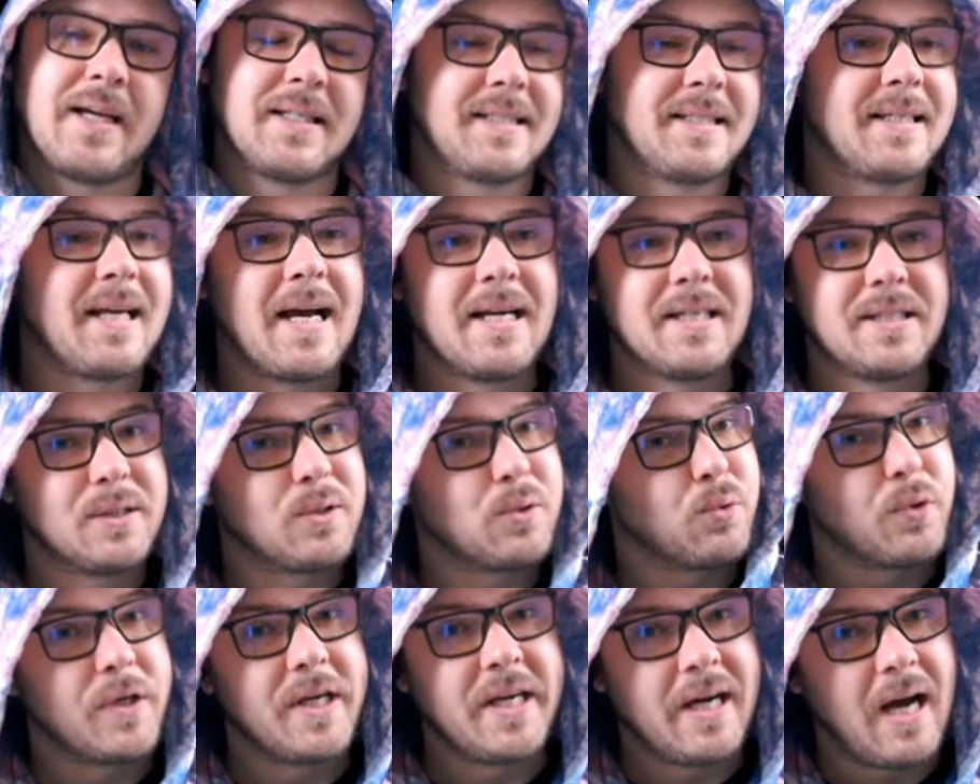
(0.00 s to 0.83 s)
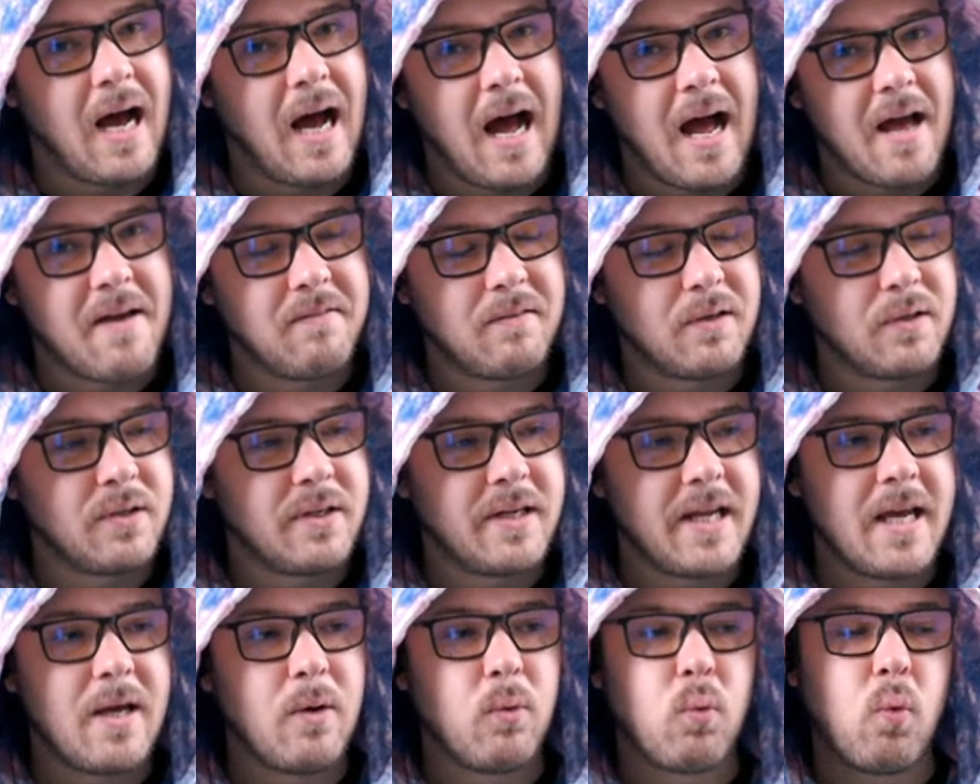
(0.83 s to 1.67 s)
a size three hive on
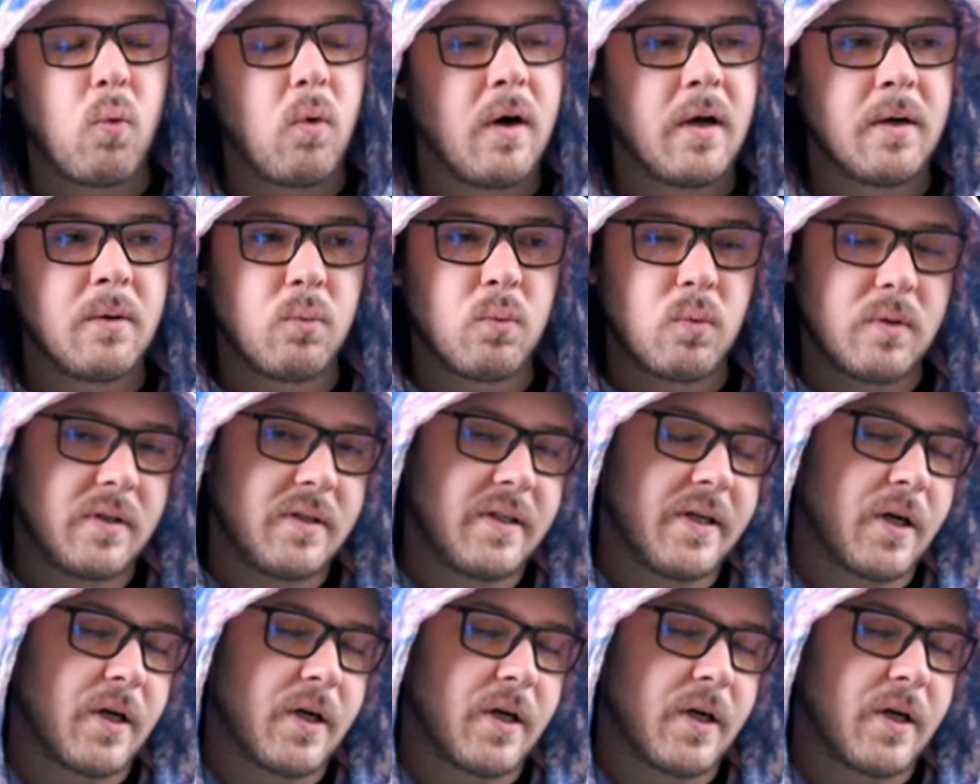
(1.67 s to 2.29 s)
day one with